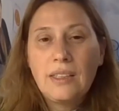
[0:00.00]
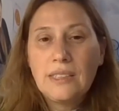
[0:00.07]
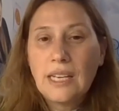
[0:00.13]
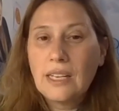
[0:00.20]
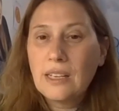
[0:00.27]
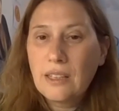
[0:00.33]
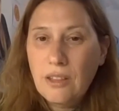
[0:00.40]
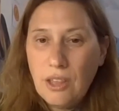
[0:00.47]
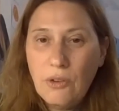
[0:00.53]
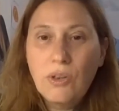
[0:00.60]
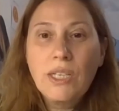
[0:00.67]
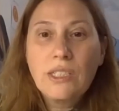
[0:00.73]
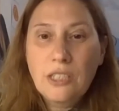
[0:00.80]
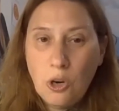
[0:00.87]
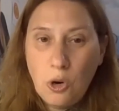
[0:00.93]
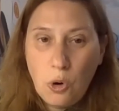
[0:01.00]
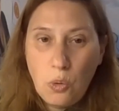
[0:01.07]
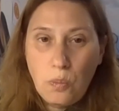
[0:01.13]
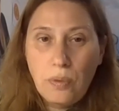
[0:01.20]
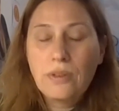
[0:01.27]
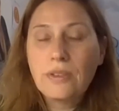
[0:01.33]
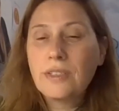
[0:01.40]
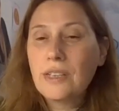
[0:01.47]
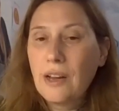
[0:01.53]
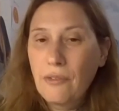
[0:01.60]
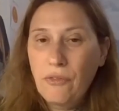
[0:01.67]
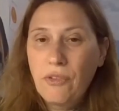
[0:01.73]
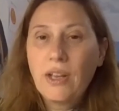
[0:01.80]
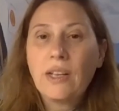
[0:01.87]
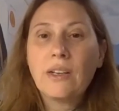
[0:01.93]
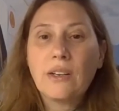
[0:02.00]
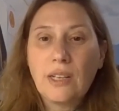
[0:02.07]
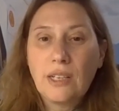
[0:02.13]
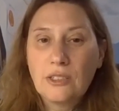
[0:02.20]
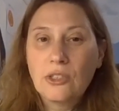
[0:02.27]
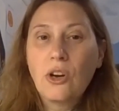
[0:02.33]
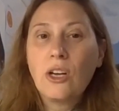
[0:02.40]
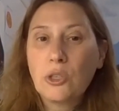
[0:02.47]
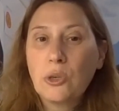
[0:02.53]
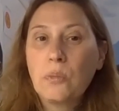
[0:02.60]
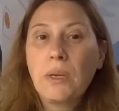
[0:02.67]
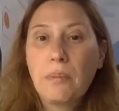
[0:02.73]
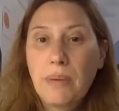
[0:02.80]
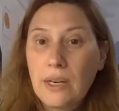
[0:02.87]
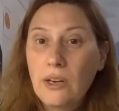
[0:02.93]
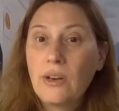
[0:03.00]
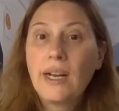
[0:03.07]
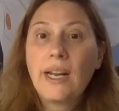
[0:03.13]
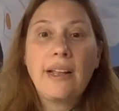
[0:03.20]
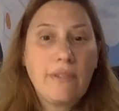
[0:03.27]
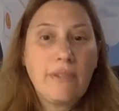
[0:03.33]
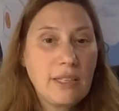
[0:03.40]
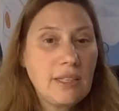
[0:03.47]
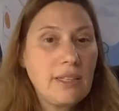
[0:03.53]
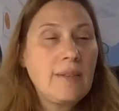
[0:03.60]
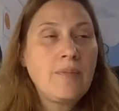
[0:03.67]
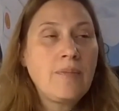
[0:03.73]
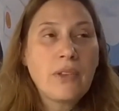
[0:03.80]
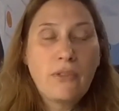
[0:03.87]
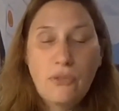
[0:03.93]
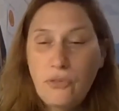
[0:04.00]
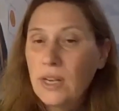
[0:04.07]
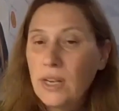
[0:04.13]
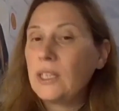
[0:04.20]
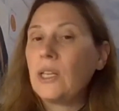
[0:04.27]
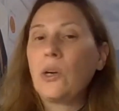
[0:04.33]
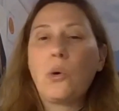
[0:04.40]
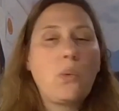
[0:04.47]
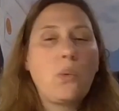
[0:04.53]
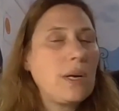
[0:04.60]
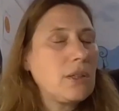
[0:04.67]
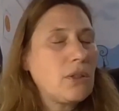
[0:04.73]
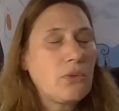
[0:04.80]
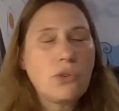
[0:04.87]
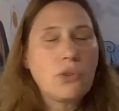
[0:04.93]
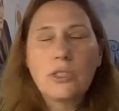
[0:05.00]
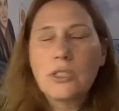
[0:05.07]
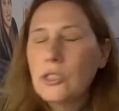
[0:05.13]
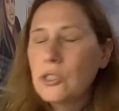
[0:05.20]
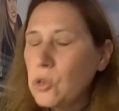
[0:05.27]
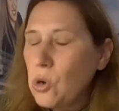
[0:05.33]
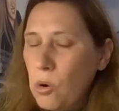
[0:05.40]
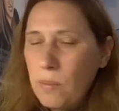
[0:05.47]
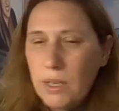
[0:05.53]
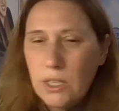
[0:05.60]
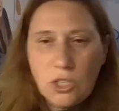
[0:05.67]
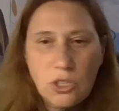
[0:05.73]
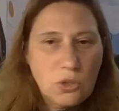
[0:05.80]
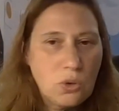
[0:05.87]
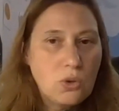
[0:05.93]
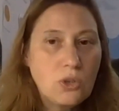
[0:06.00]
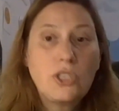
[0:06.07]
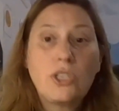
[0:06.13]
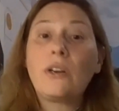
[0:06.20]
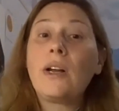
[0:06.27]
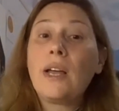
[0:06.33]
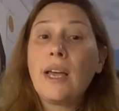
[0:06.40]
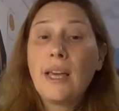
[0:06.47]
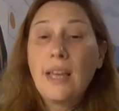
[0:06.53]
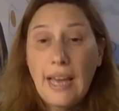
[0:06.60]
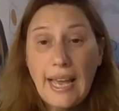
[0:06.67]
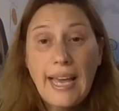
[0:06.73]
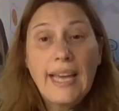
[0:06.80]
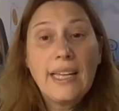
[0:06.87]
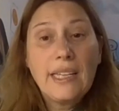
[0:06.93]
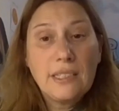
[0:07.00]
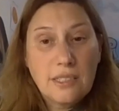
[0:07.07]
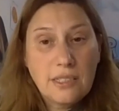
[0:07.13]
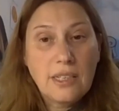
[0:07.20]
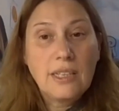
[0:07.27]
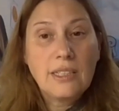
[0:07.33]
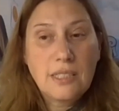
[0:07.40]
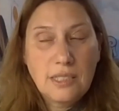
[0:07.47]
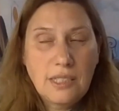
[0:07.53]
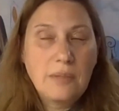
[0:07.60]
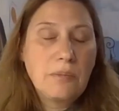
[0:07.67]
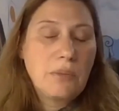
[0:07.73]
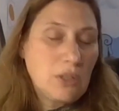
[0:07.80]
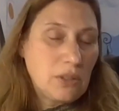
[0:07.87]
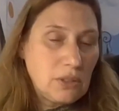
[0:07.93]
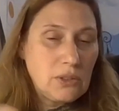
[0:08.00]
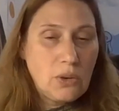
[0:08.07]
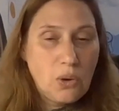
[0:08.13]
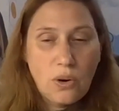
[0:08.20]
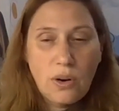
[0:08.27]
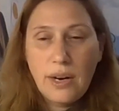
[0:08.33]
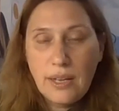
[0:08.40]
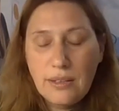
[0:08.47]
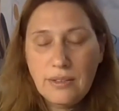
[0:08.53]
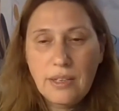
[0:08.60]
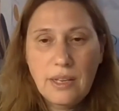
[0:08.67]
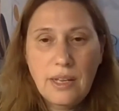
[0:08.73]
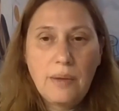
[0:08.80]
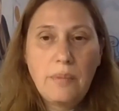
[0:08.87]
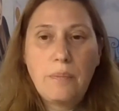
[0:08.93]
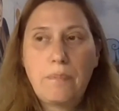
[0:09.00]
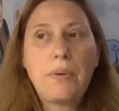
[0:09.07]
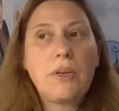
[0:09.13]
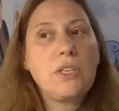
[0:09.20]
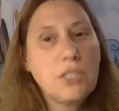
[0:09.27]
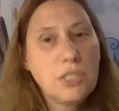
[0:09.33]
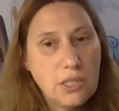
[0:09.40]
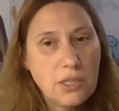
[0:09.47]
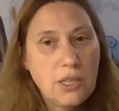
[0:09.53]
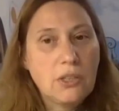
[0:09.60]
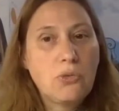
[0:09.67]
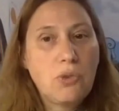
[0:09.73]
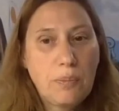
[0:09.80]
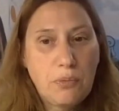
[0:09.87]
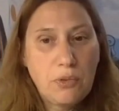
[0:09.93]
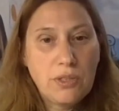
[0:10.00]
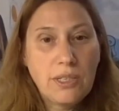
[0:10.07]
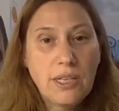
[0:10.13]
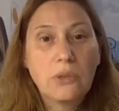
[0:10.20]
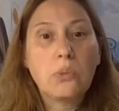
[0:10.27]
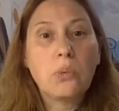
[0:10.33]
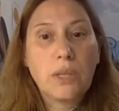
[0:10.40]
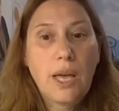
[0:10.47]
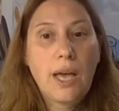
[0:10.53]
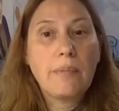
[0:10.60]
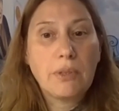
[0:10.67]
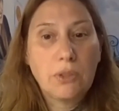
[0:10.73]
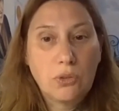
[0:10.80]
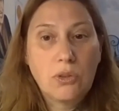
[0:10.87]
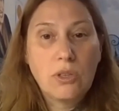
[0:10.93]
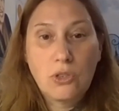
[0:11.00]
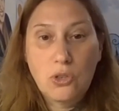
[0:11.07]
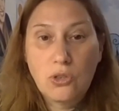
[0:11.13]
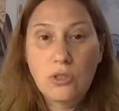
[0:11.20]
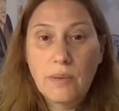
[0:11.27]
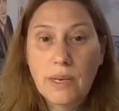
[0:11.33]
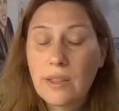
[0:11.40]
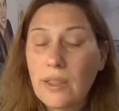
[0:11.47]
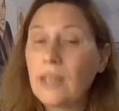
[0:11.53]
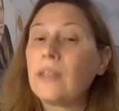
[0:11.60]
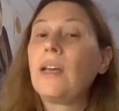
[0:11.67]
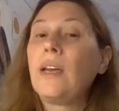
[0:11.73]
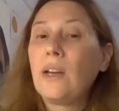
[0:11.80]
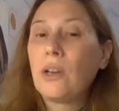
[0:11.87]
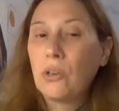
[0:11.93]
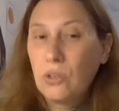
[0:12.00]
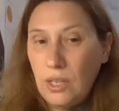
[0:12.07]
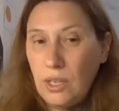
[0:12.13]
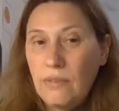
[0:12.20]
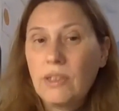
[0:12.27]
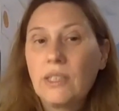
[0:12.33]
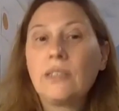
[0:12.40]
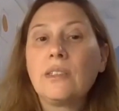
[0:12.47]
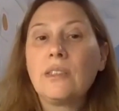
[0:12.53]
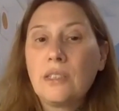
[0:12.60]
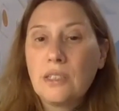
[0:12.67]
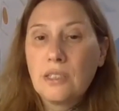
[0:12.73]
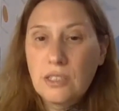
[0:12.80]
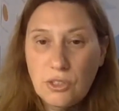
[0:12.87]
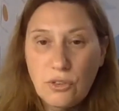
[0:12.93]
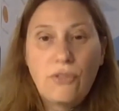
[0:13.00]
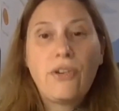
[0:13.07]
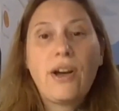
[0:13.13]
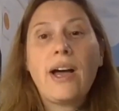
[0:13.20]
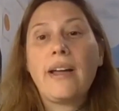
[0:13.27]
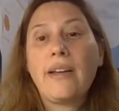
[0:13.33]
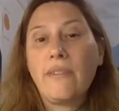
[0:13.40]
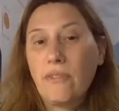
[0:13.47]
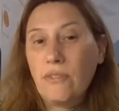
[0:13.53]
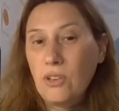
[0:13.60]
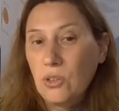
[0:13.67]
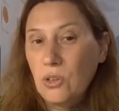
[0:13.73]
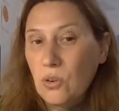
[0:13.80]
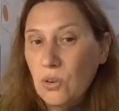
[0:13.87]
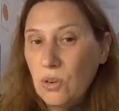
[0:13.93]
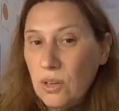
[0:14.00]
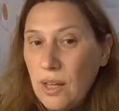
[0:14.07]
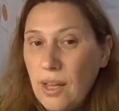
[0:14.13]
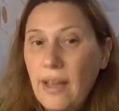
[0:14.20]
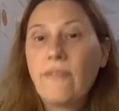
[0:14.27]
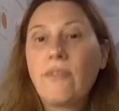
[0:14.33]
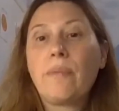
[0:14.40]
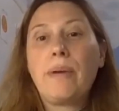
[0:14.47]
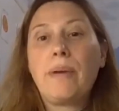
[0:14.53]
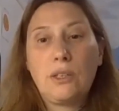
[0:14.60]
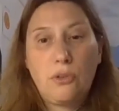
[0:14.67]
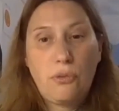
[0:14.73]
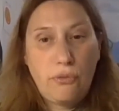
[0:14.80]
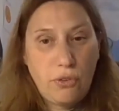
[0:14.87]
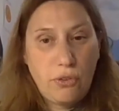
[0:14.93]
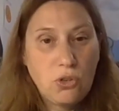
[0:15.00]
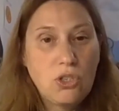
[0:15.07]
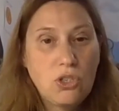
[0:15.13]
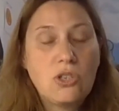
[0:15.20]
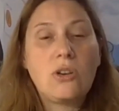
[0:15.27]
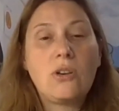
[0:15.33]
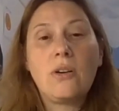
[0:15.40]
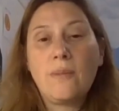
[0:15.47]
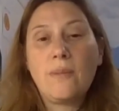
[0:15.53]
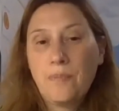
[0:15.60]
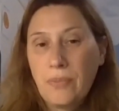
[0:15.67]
like there is hope something is going to be better even Freddie, who went through so much torture as a symbol or as a, a person that represent what happened to the Jews back then could even survive, you know, have a better future